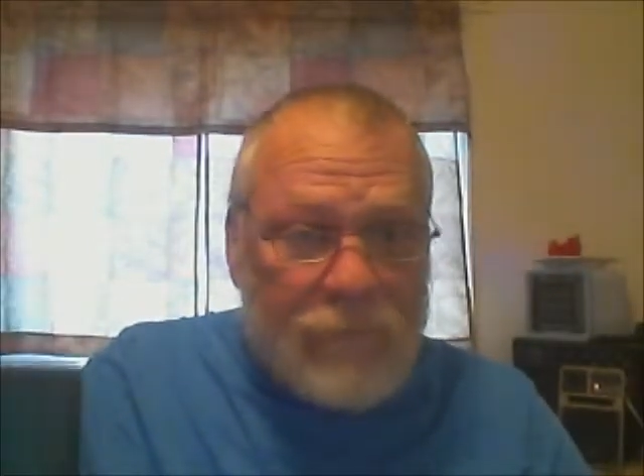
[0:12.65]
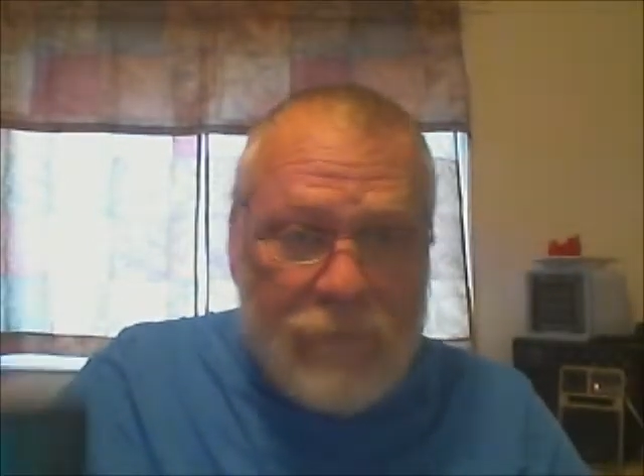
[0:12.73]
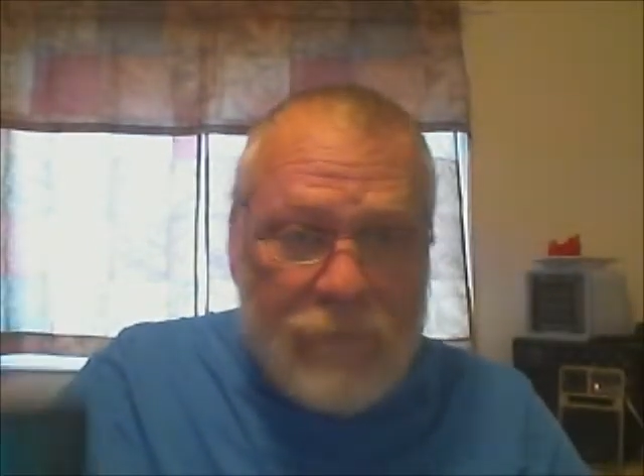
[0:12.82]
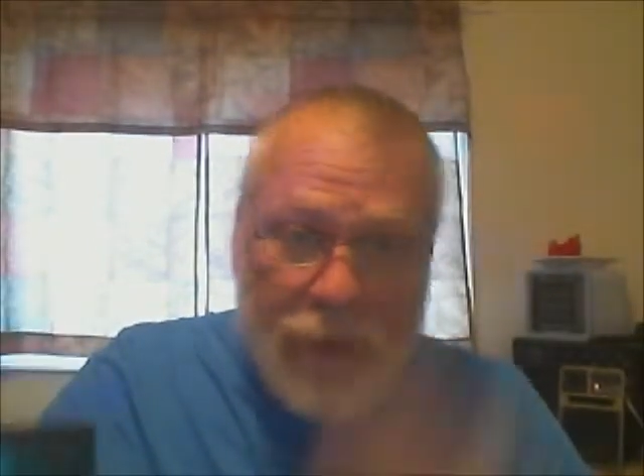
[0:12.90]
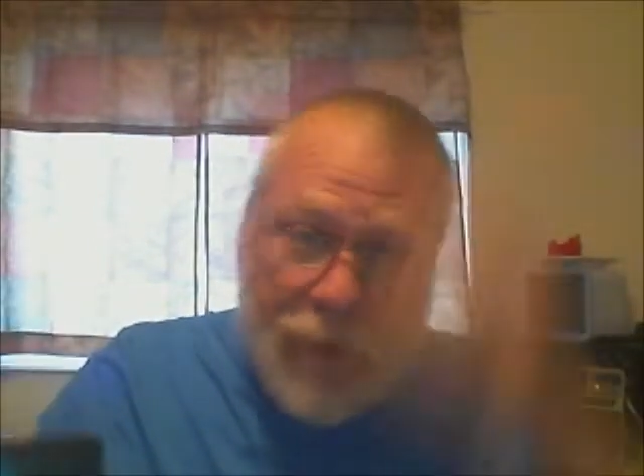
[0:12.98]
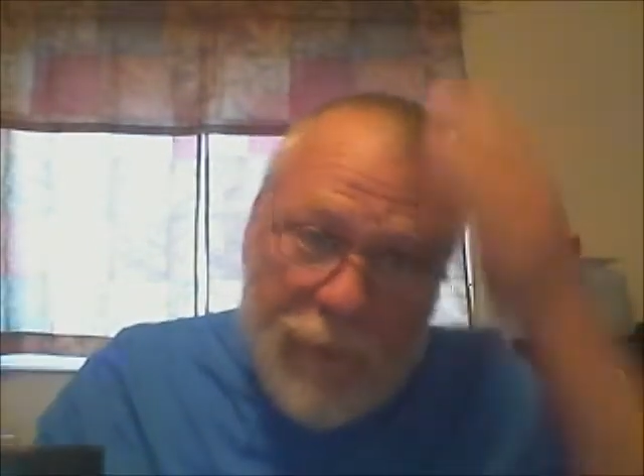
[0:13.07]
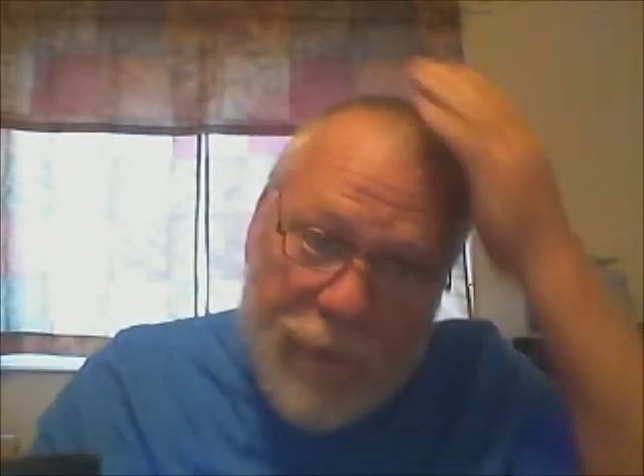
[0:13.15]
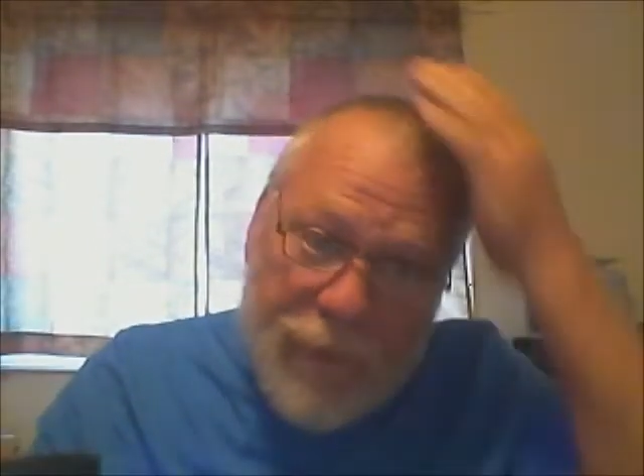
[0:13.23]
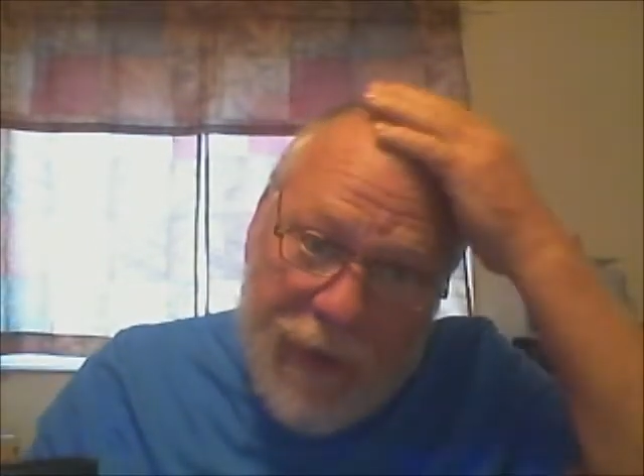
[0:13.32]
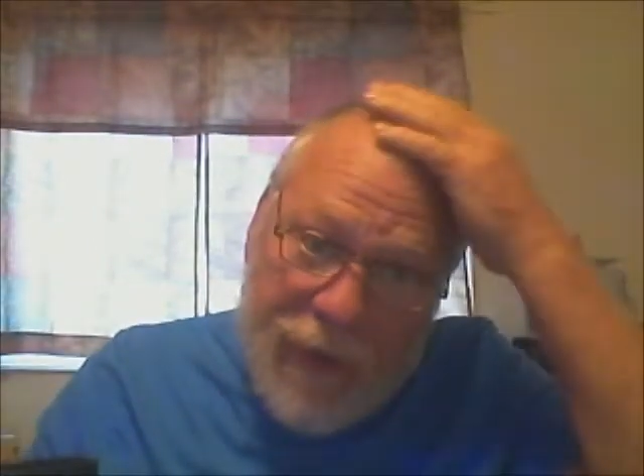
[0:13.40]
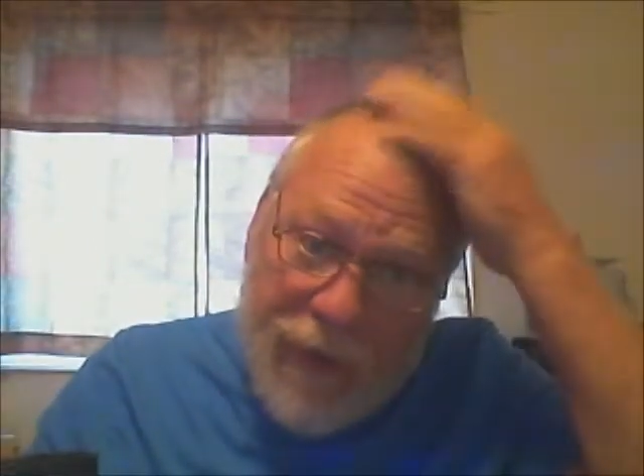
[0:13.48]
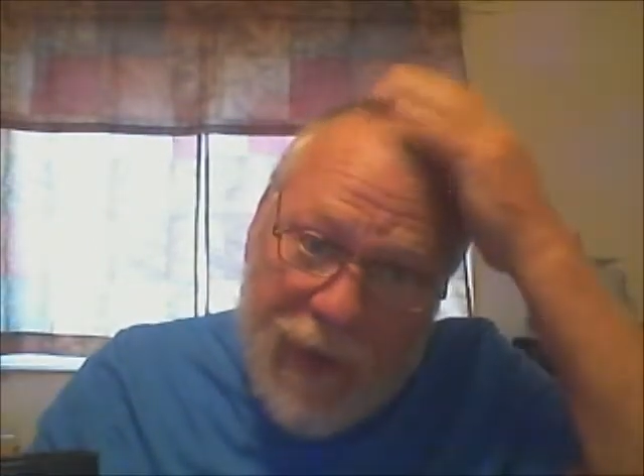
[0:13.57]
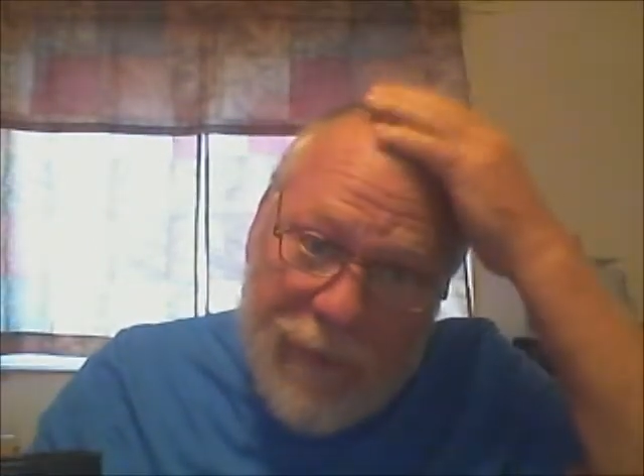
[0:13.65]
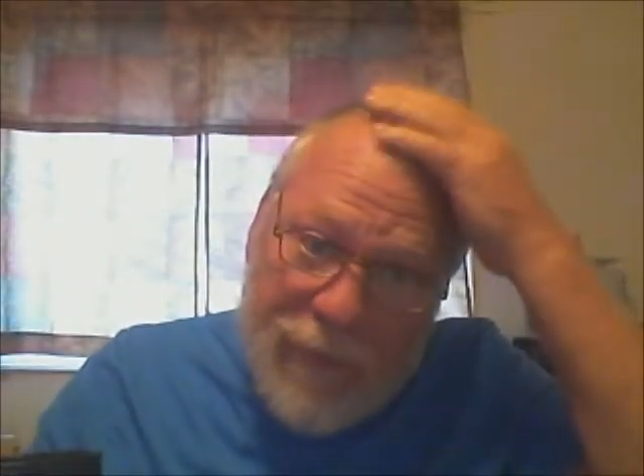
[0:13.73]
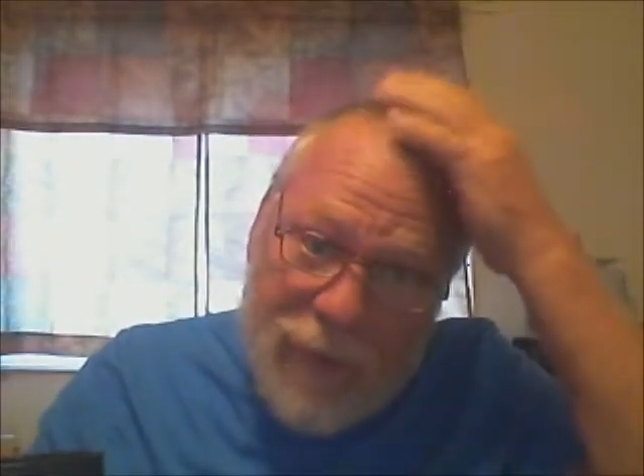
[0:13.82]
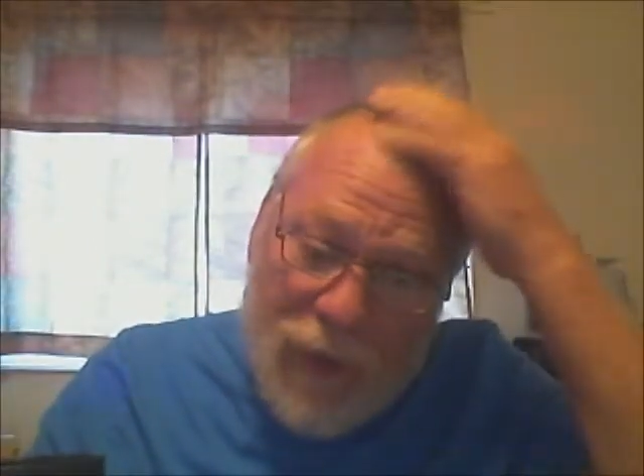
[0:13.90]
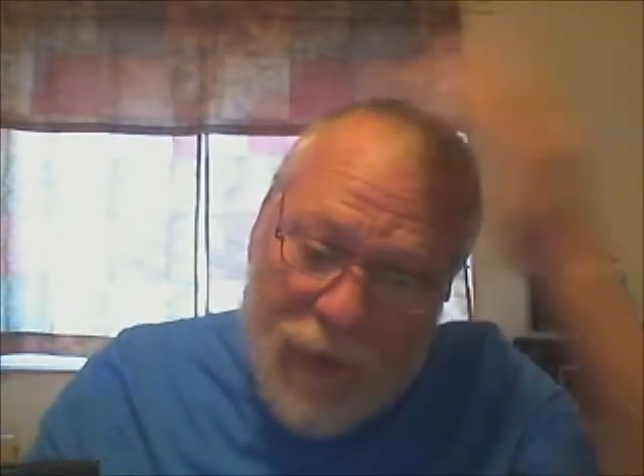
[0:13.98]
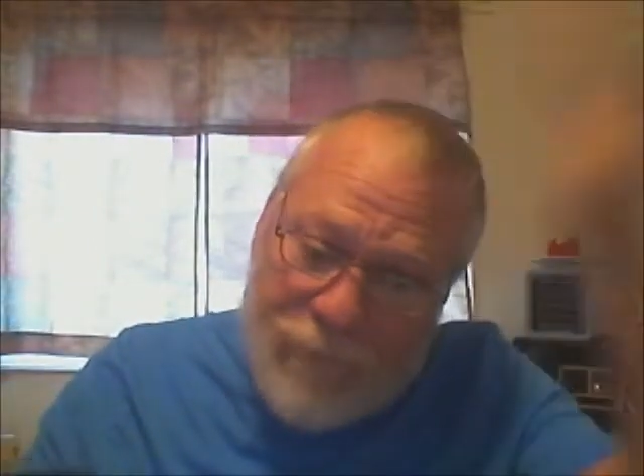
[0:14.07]
got their thinking caps
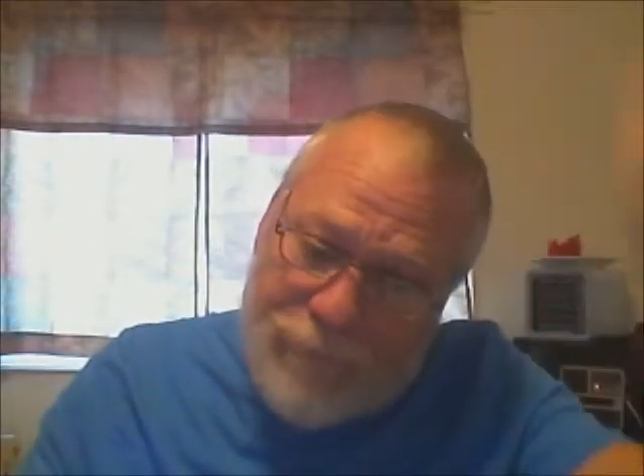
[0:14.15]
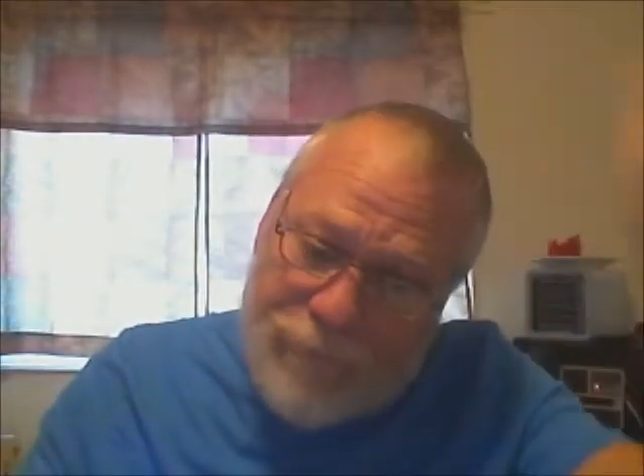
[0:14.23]
on?